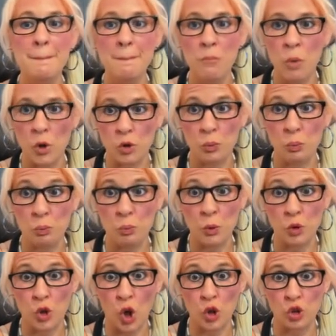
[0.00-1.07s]

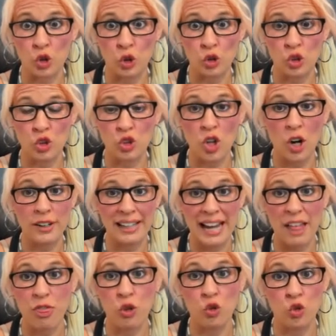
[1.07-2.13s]
our search is starting
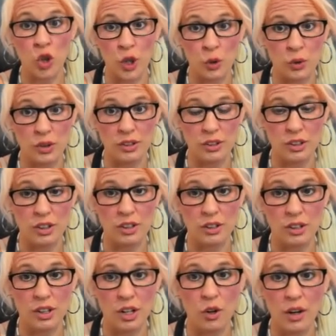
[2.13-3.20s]
at the root,
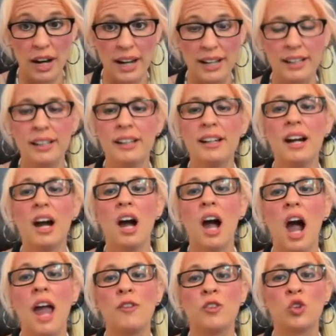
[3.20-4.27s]
okay?
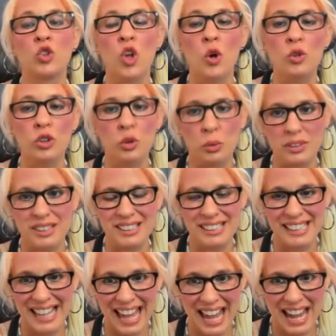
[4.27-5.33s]
If you don't do a
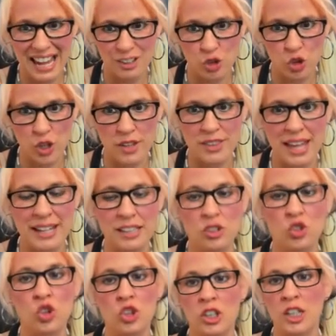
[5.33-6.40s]
slash, then it's
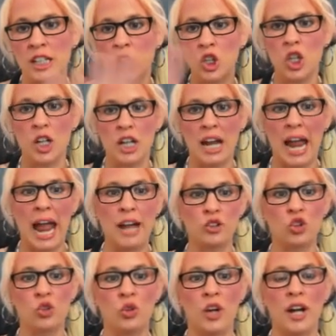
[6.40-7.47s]
just going to look at
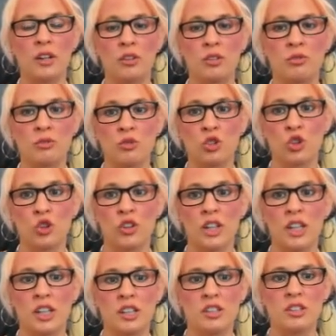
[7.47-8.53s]

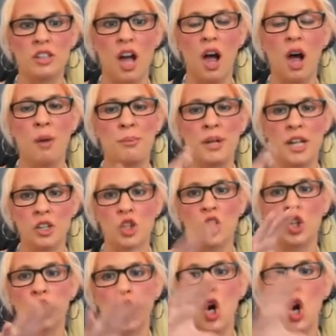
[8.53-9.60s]
directories in your
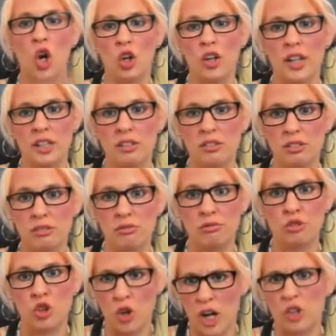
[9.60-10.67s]
current
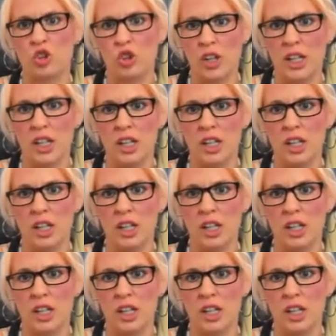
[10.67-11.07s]
directory.